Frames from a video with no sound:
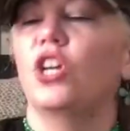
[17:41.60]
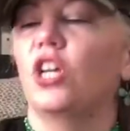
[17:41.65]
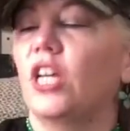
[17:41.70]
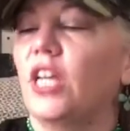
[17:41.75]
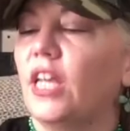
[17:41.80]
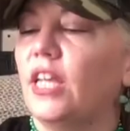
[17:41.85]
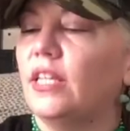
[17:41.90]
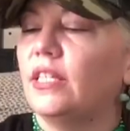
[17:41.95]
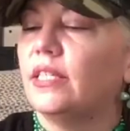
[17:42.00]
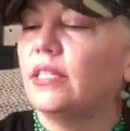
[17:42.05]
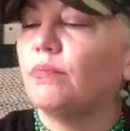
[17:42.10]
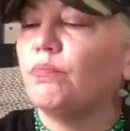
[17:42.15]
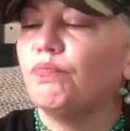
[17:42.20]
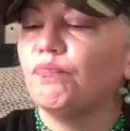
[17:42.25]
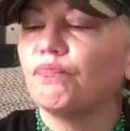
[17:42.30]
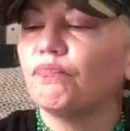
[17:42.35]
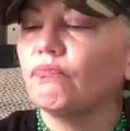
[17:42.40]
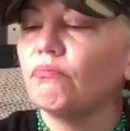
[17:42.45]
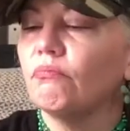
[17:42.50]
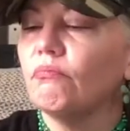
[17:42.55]
cookies.
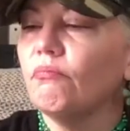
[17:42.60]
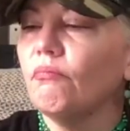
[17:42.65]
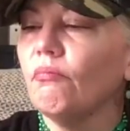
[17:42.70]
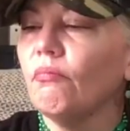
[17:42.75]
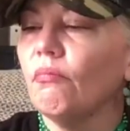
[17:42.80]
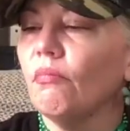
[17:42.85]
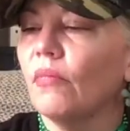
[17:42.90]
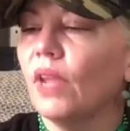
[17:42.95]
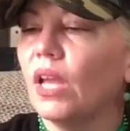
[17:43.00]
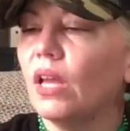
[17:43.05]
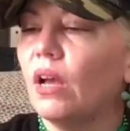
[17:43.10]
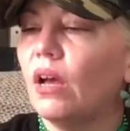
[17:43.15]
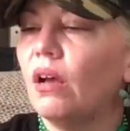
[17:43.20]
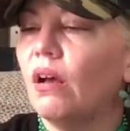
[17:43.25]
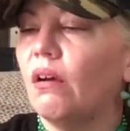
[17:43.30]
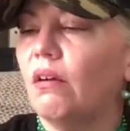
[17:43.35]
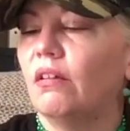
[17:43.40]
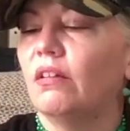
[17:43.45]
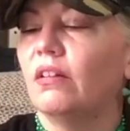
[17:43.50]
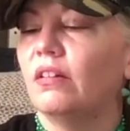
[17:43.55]

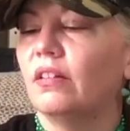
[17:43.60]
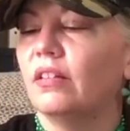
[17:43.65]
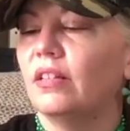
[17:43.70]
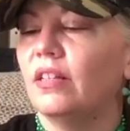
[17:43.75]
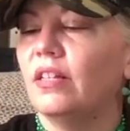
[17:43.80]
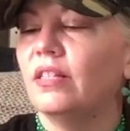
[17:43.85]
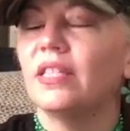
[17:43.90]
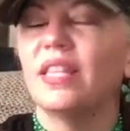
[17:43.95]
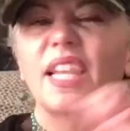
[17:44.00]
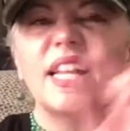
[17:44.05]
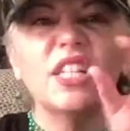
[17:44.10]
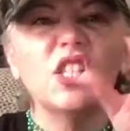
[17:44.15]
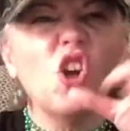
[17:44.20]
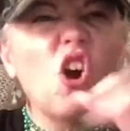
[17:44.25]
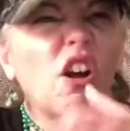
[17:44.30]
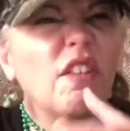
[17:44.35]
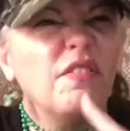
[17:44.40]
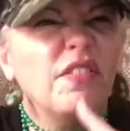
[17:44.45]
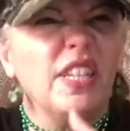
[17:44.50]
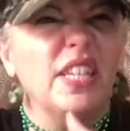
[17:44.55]
Oh, it's like
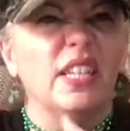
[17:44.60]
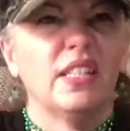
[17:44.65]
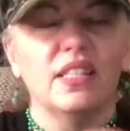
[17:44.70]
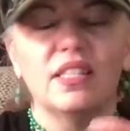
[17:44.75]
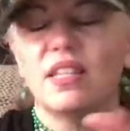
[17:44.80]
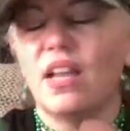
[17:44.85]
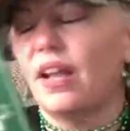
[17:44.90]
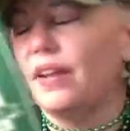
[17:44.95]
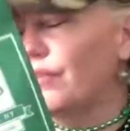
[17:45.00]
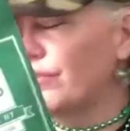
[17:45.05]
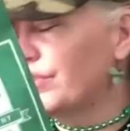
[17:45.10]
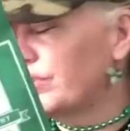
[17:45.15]
toffee inside or